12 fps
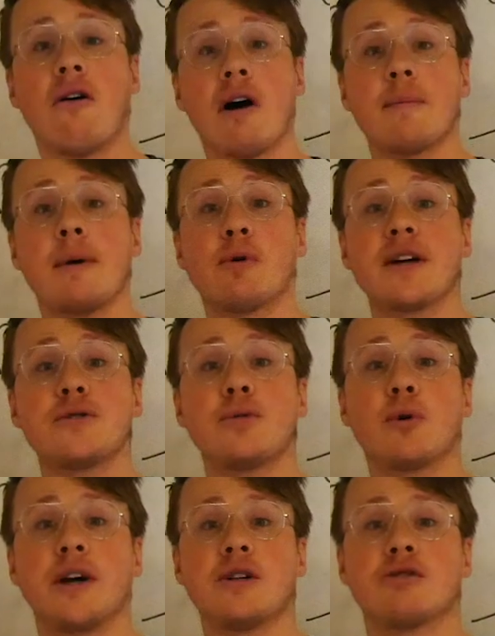a lot of people get
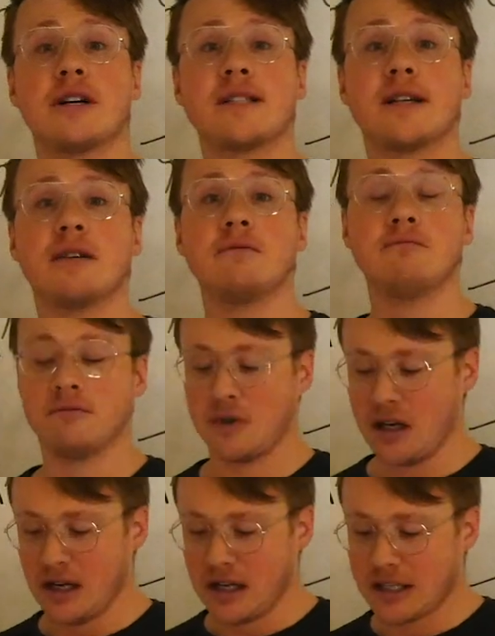super interested.
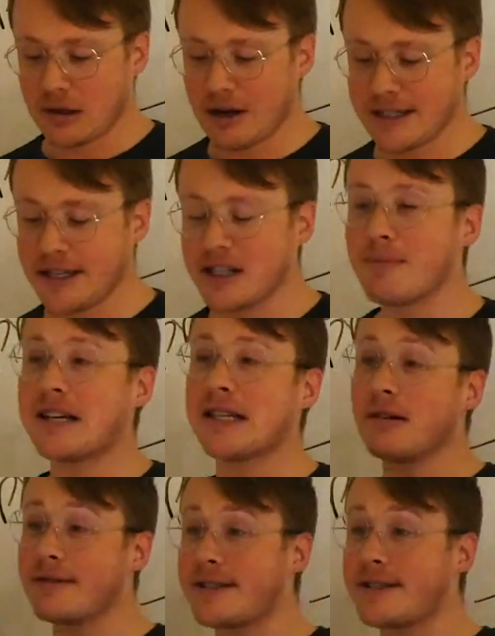So I said to myself,